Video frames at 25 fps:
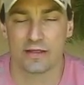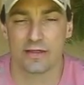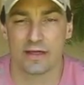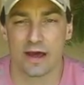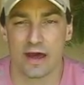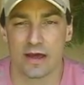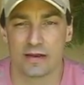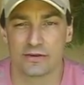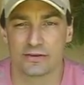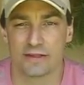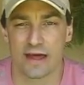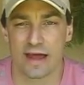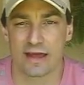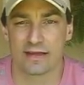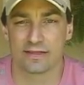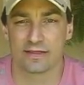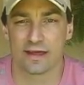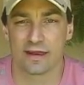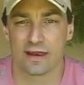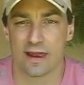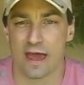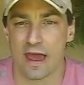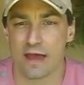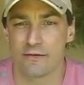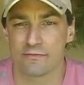They take
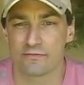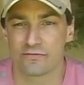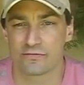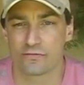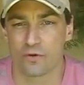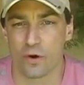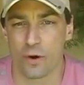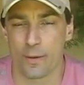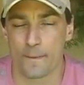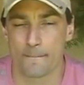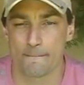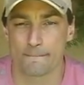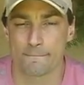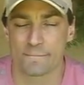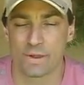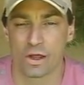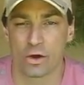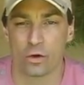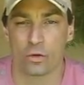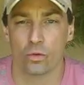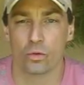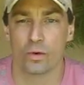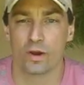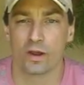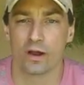their name from
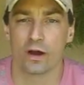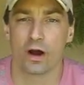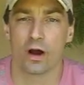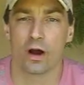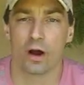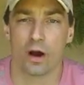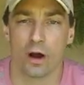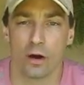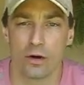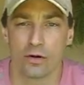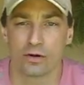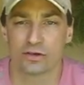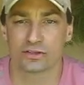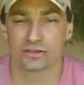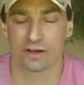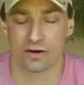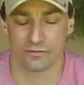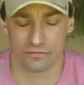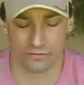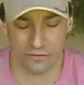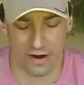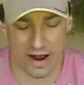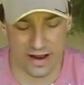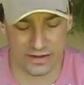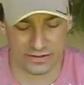We Are Oaks
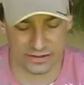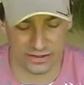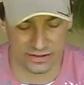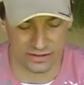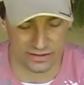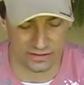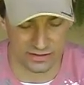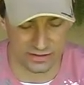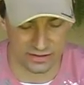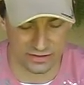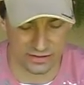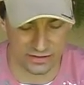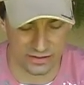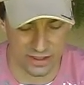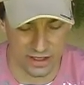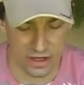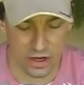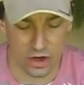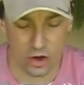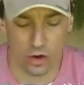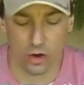of Righteousness.